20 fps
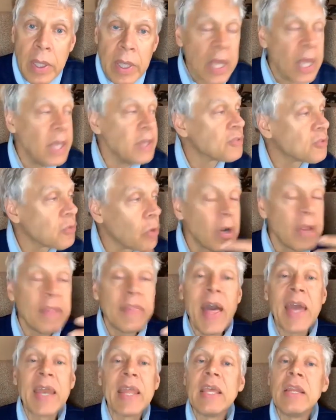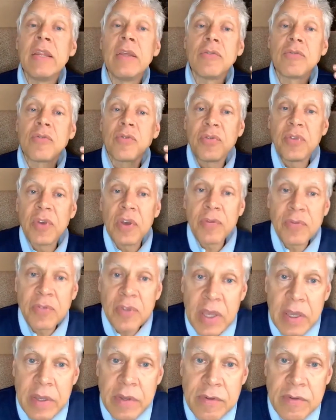He started that in his
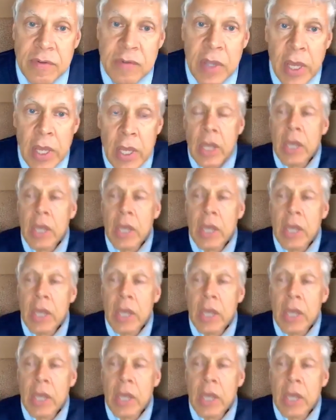fifties.